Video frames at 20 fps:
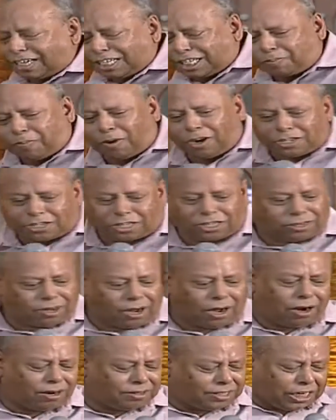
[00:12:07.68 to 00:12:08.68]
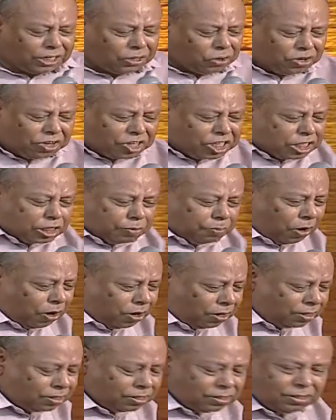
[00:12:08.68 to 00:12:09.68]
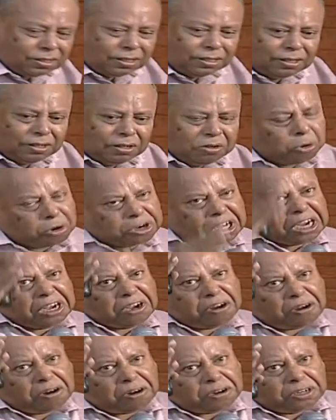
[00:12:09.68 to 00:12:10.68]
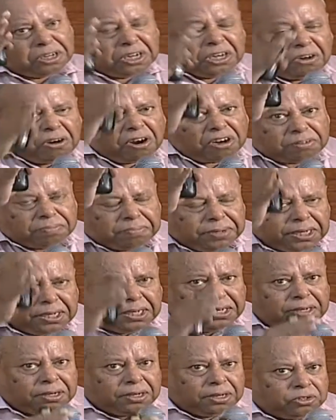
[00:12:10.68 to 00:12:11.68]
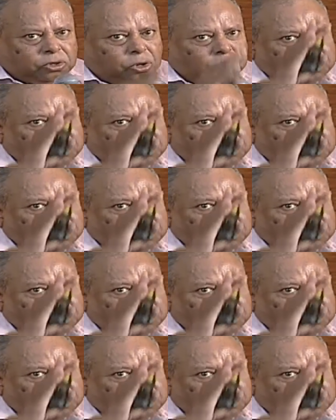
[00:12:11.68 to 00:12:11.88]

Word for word: response to God. They don't respond. Okay, Lord, not me. So